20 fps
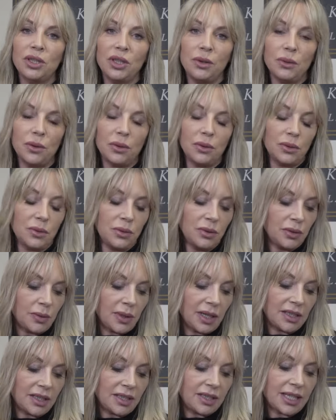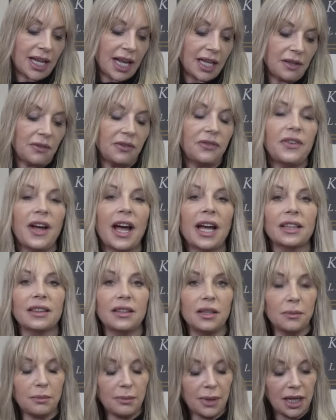want you all to understand the
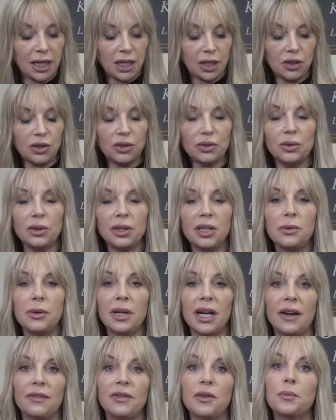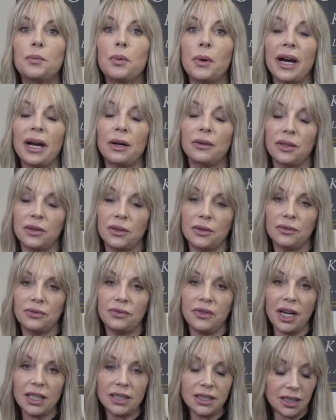fact that making sure that you have the brow at the
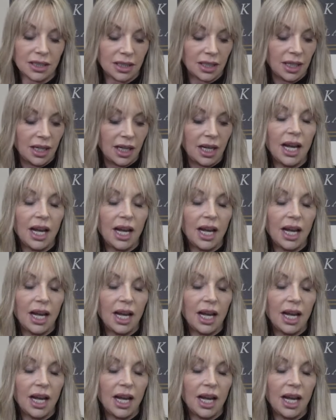front